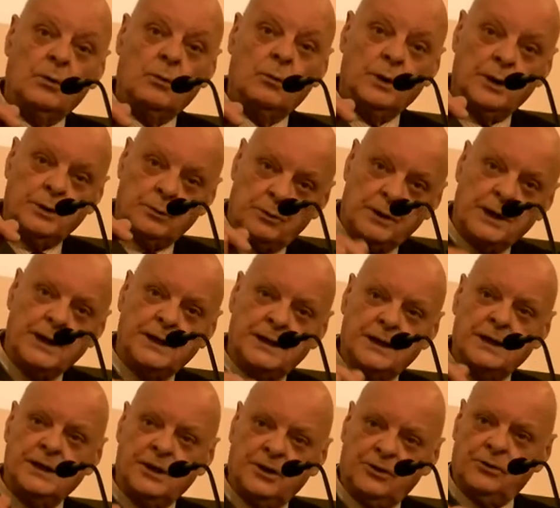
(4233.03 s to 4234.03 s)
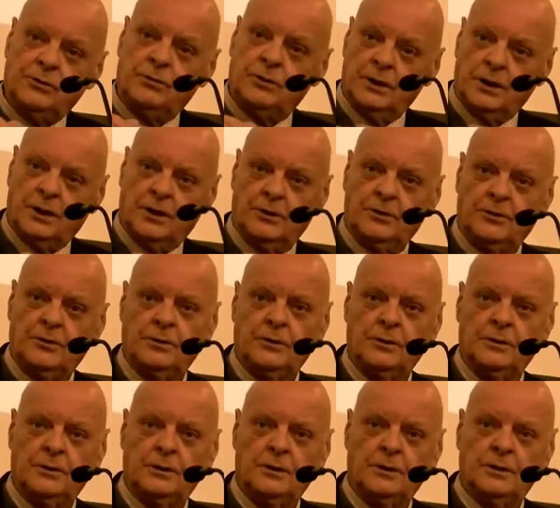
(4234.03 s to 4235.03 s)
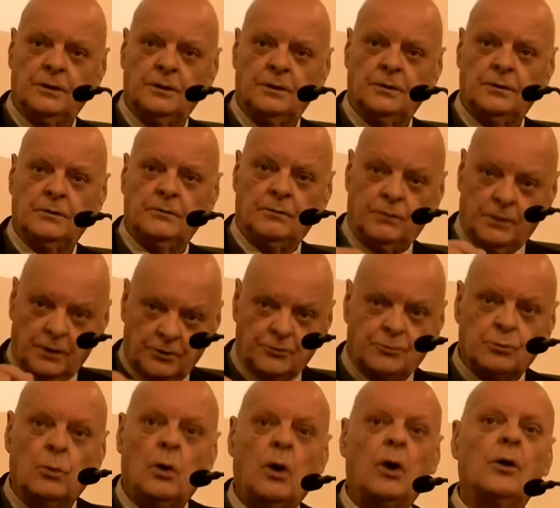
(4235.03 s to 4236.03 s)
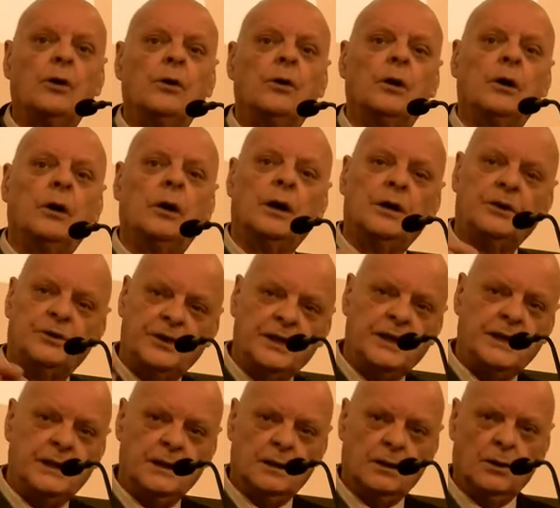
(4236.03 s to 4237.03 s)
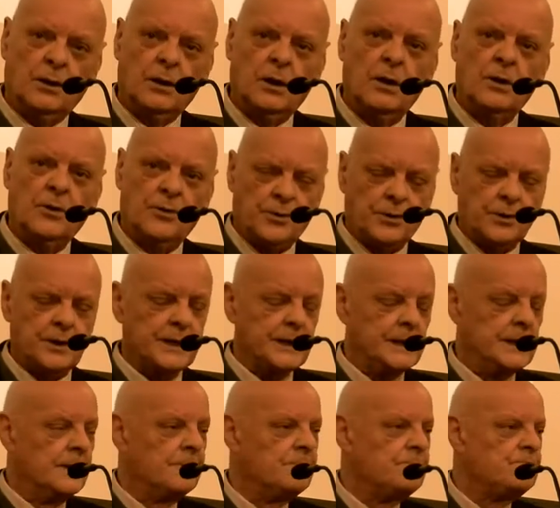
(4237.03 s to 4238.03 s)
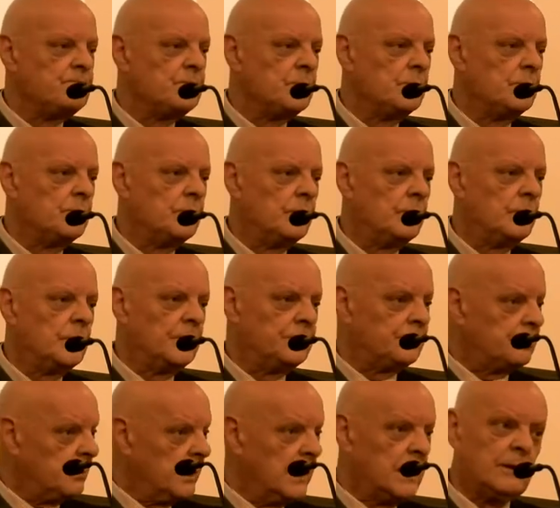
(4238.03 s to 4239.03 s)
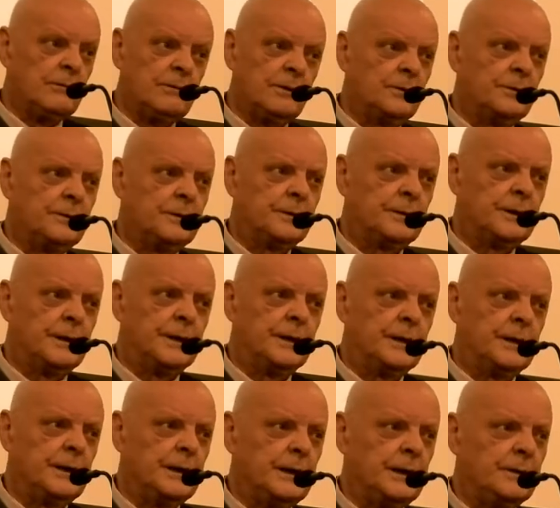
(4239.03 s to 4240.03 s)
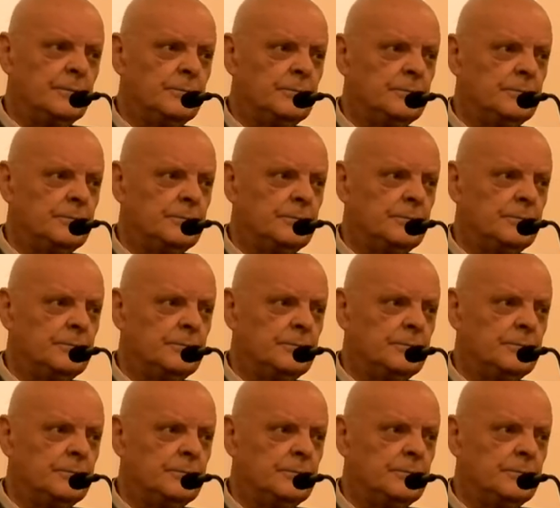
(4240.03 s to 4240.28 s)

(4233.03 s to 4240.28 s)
we read in this verse, verse 1, Ezekiel 3, is relevant to today.